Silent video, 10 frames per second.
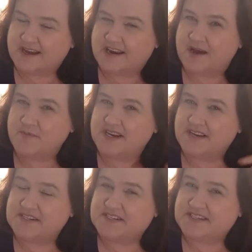and I'm
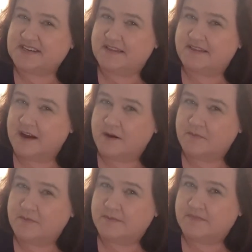going to send
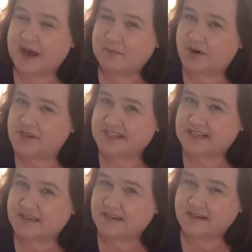them, that
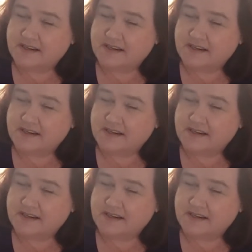person,